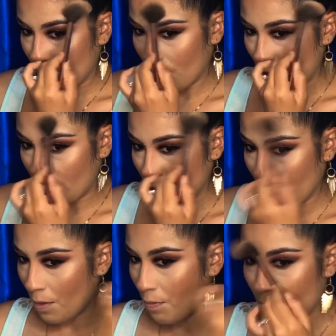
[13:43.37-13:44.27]
the arch of
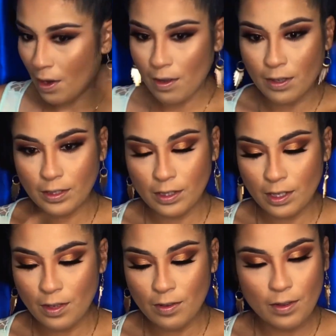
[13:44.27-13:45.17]
my brow
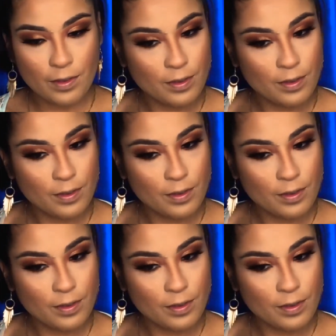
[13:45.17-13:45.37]
also,